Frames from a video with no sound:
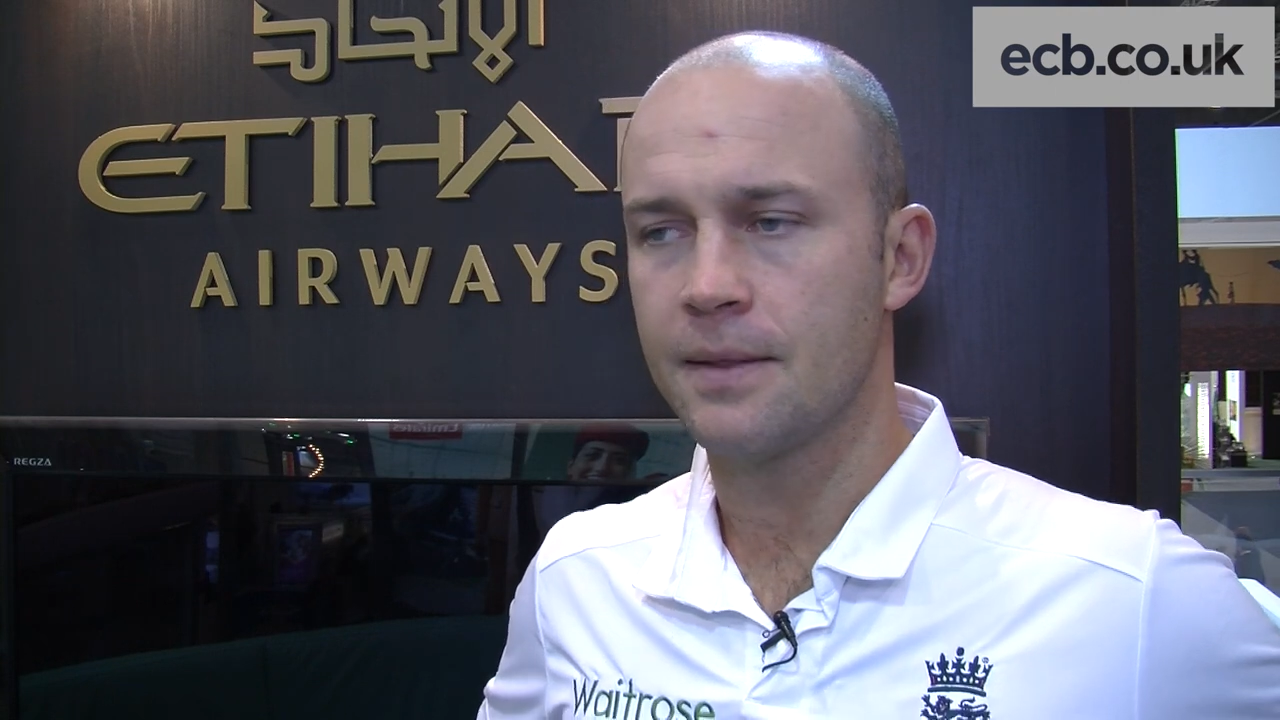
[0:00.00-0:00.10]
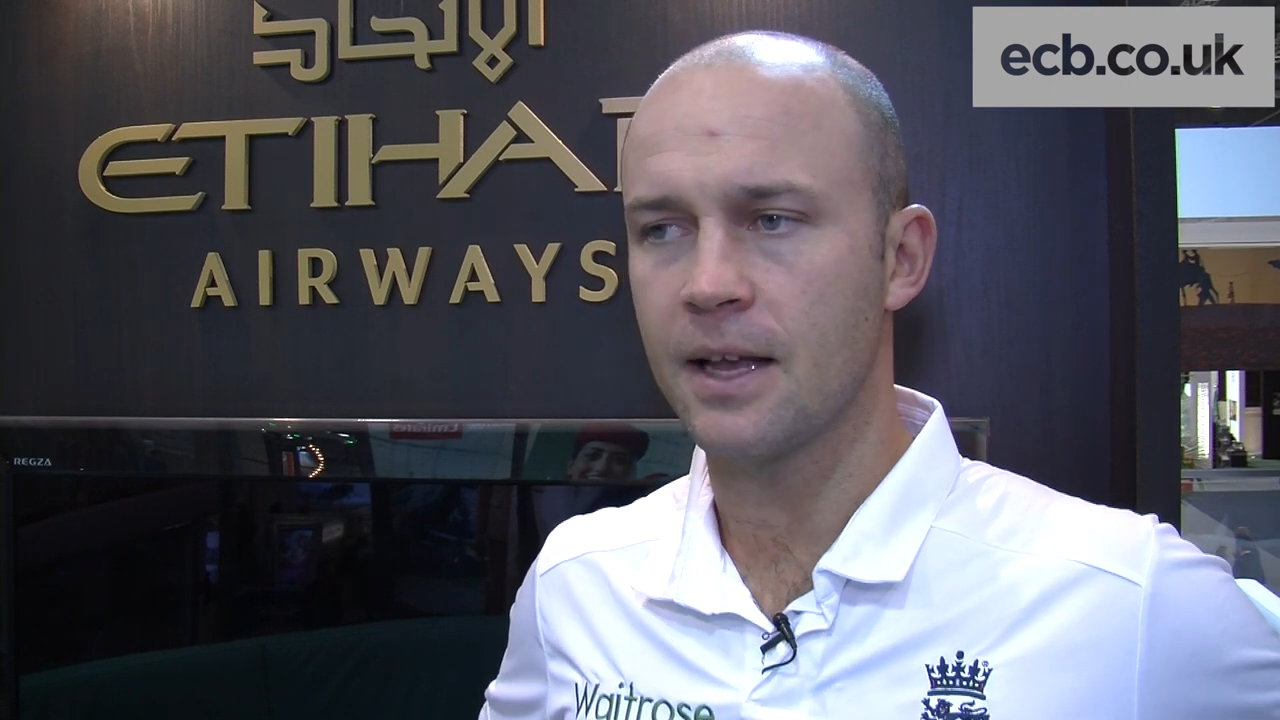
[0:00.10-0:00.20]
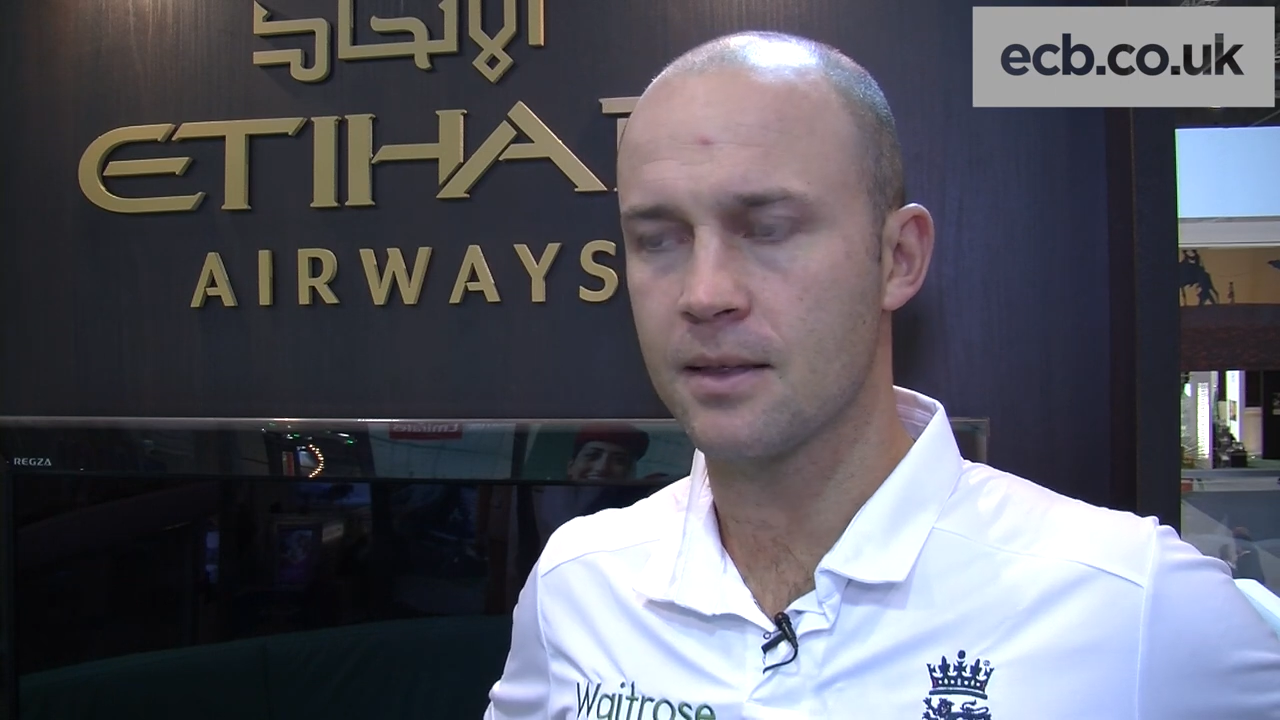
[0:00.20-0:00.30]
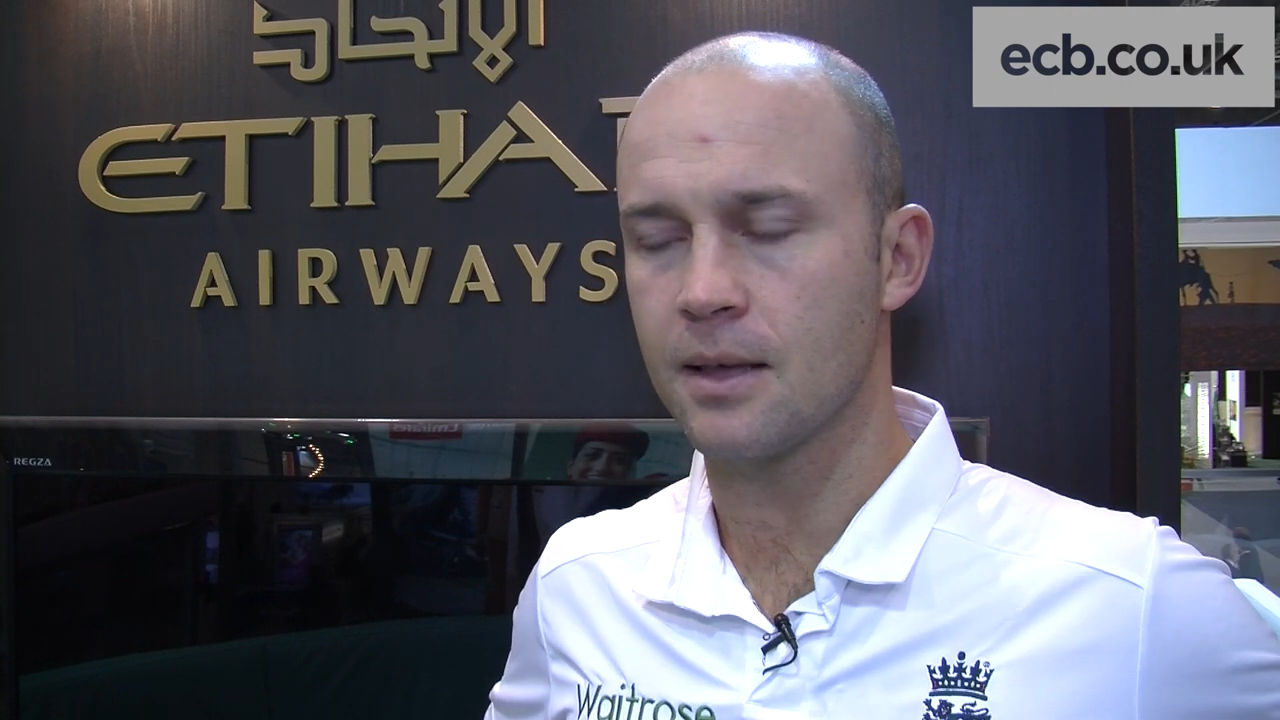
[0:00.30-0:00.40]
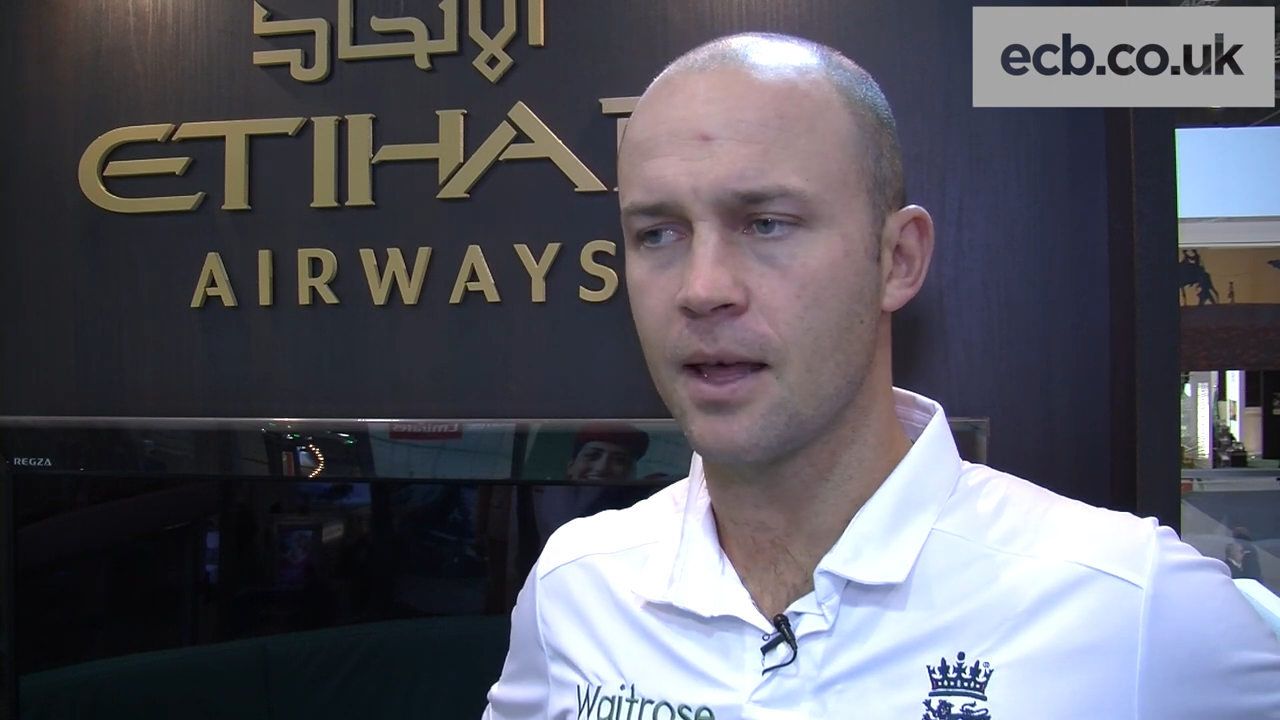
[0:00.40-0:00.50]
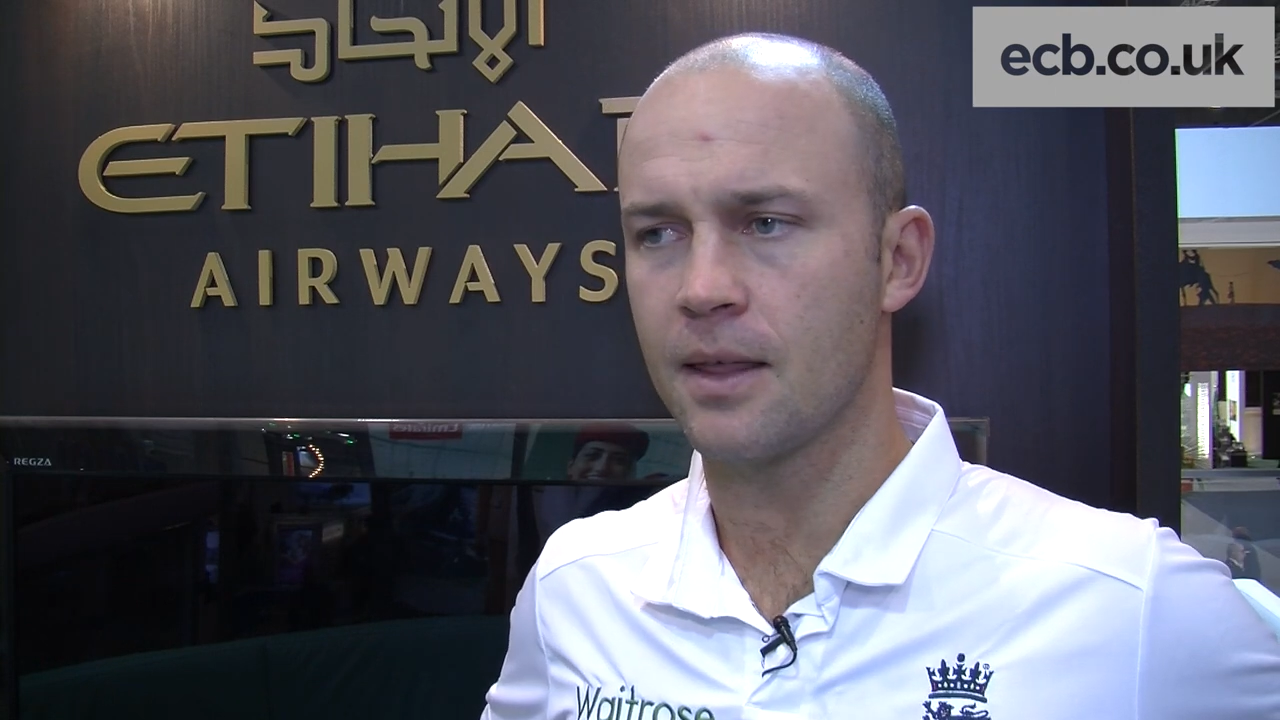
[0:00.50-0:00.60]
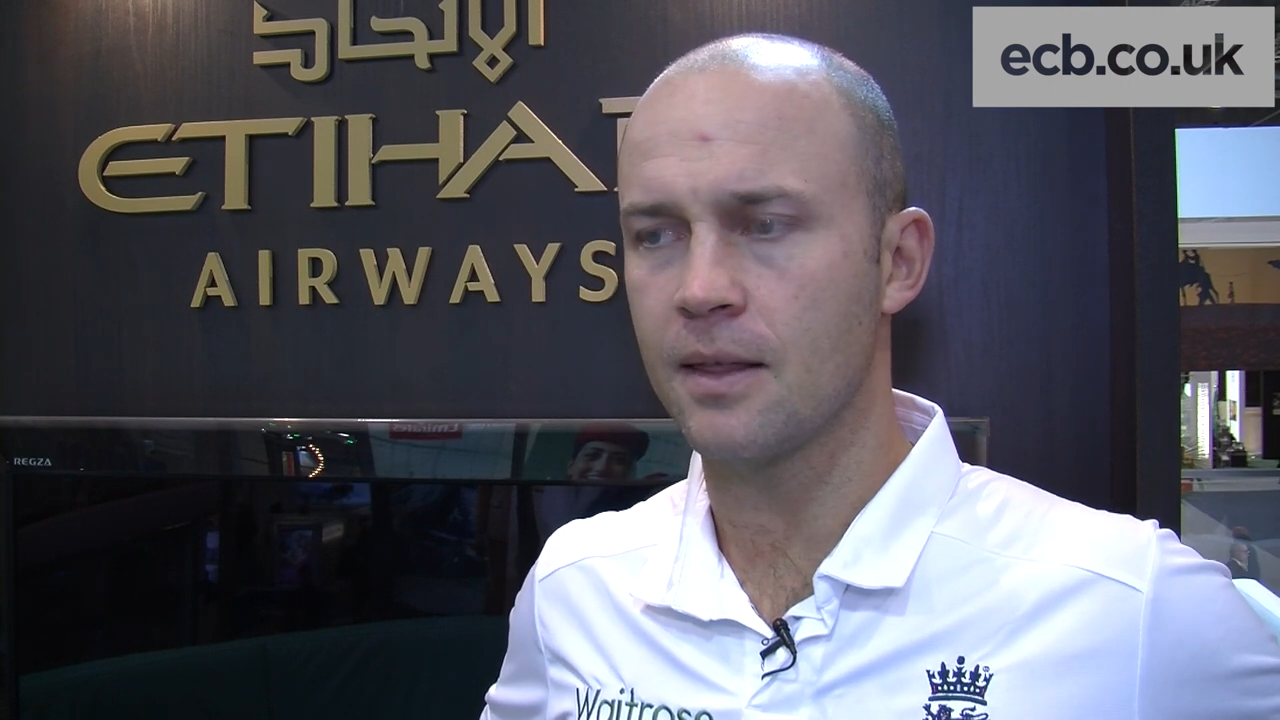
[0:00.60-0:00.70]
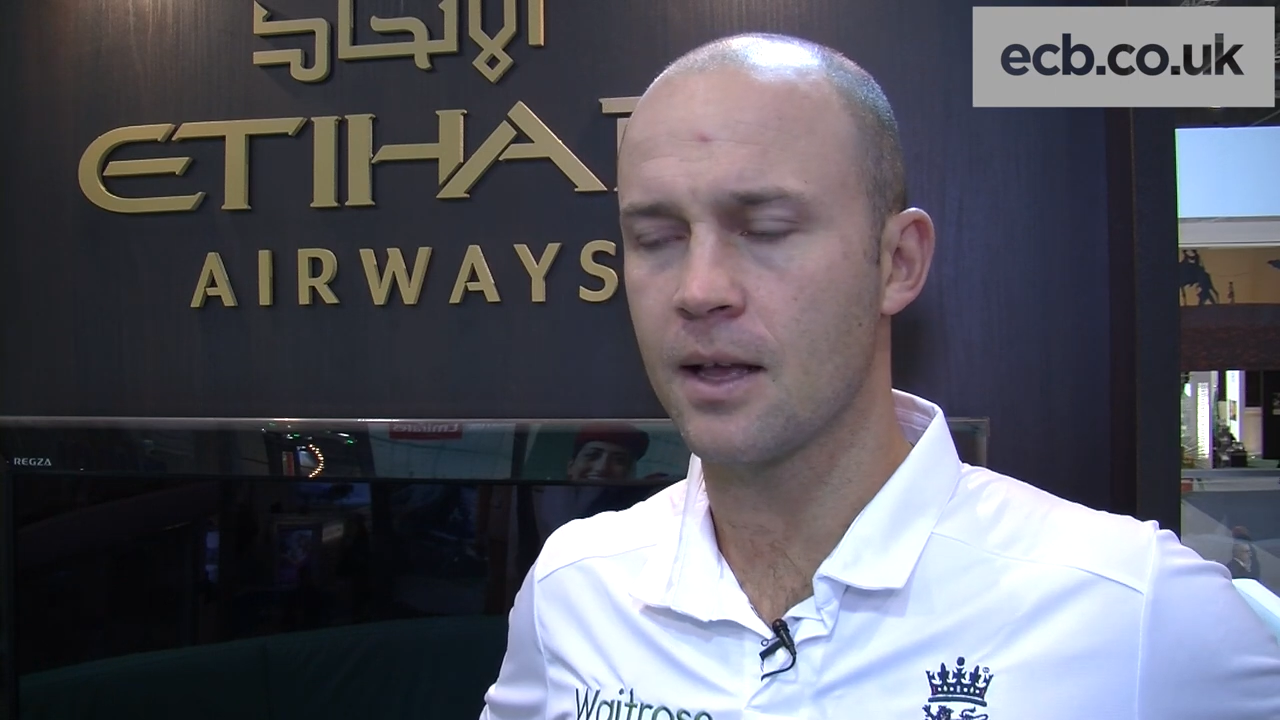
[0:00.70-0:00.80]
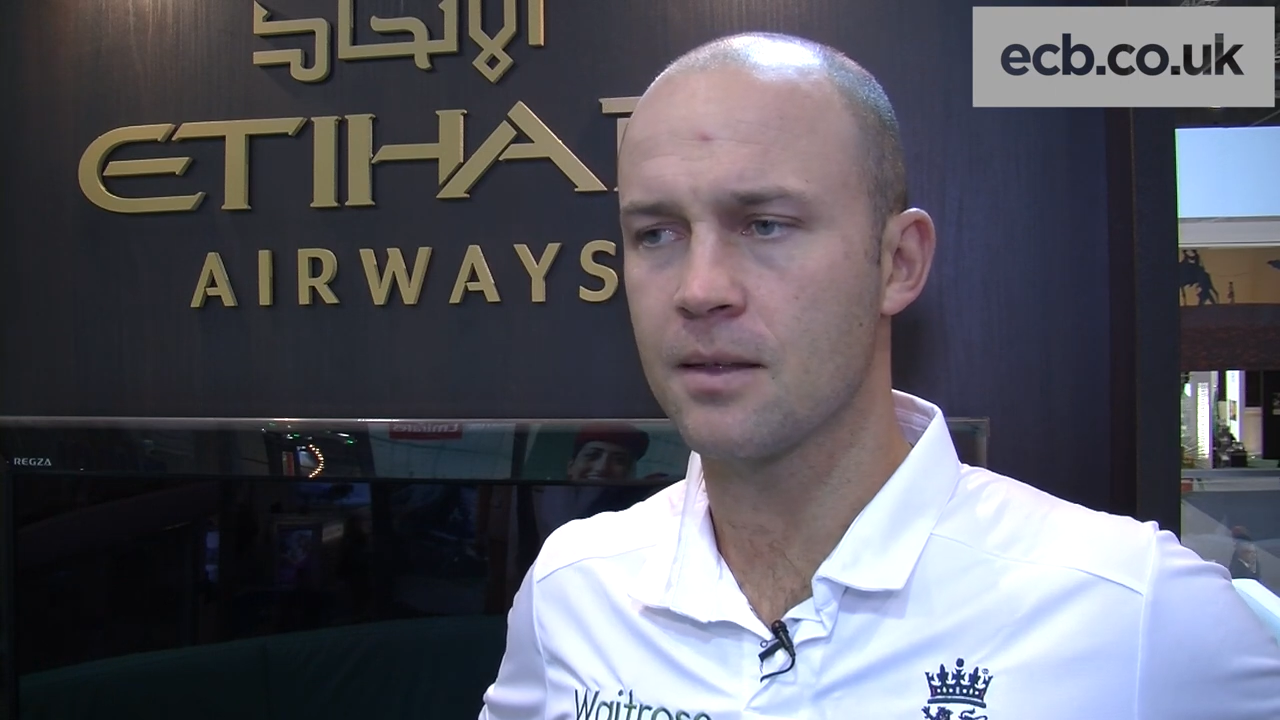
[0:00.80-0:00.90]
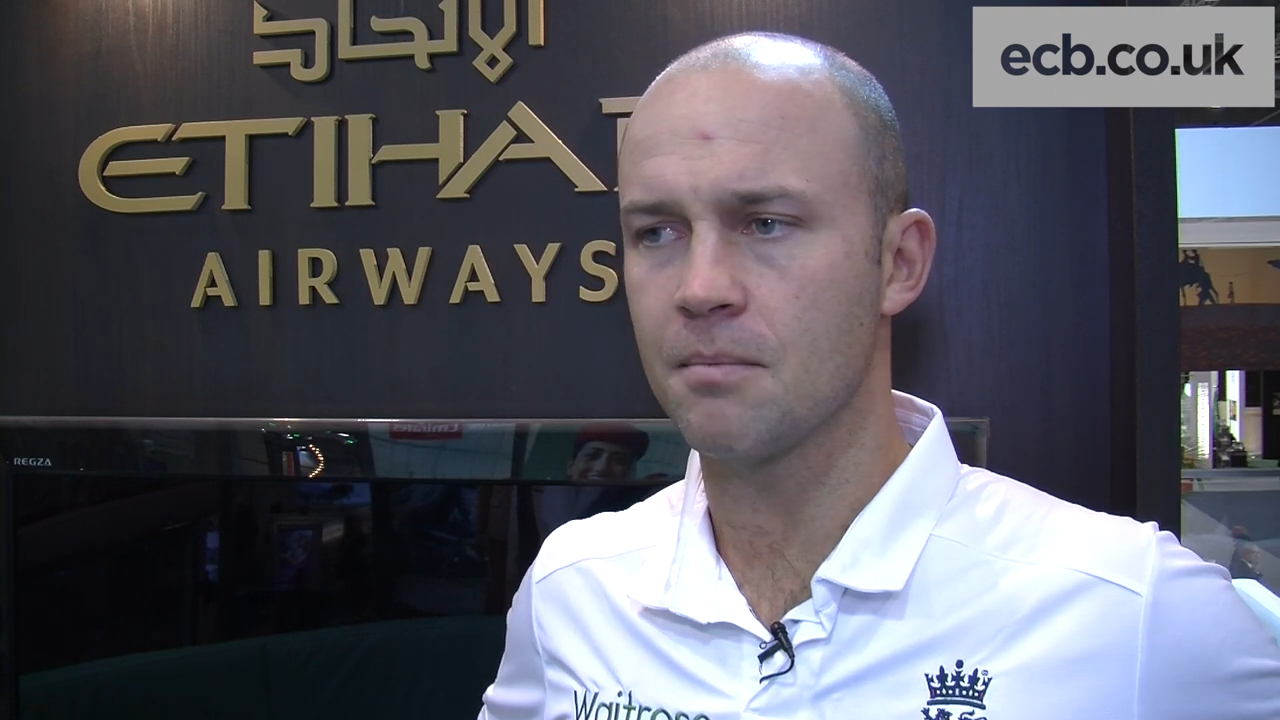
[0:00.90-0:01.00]
that's I
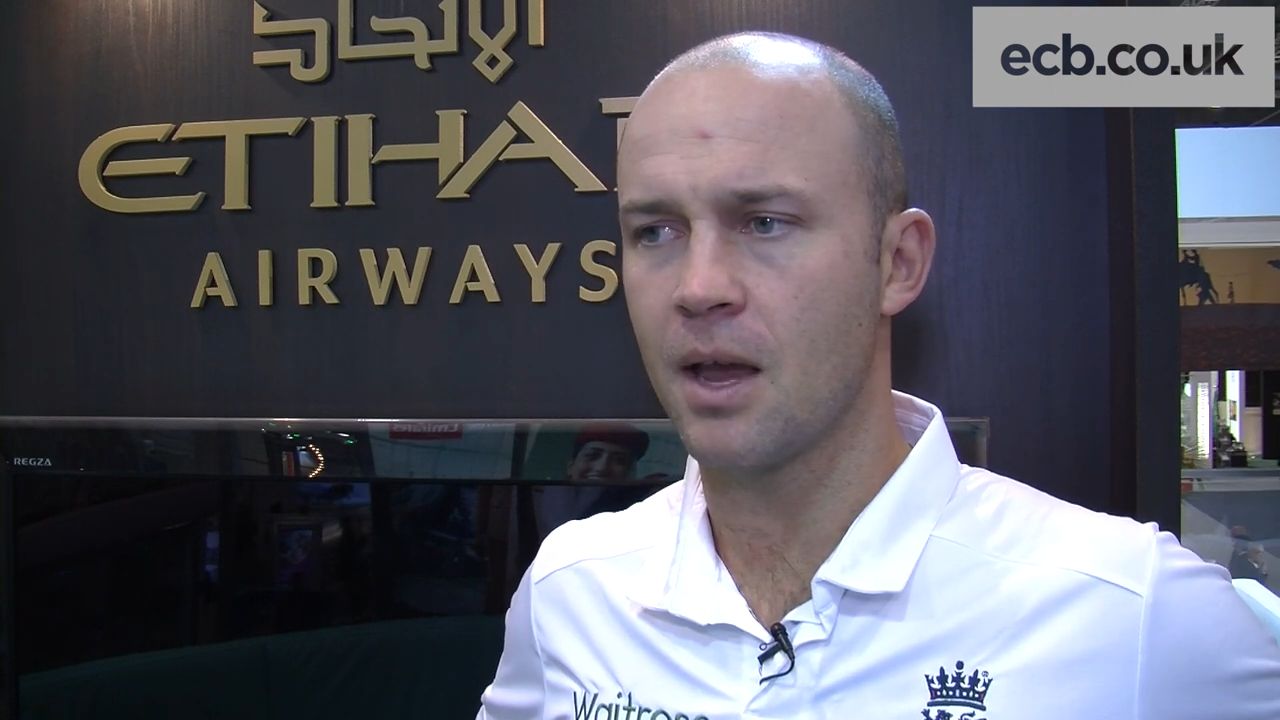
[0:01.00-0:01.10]
think that's